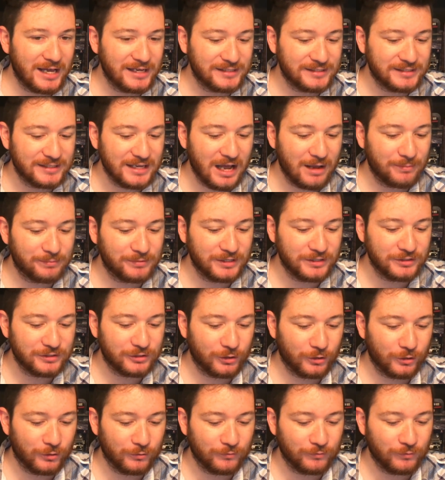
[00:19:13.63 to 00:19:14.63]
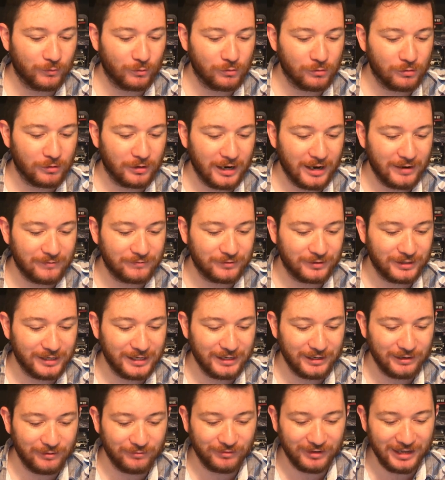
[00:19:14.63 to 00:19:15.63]
stopped in turn 4 after
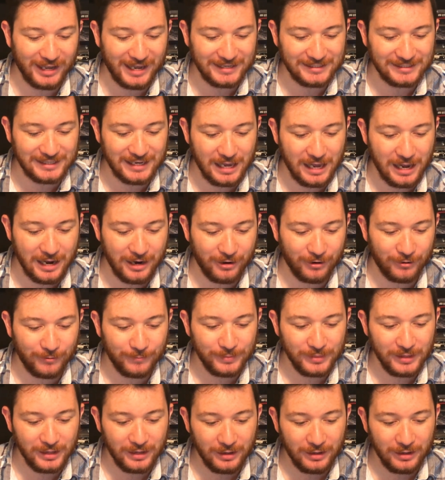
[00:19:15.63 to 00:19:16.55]
getting a flat tire.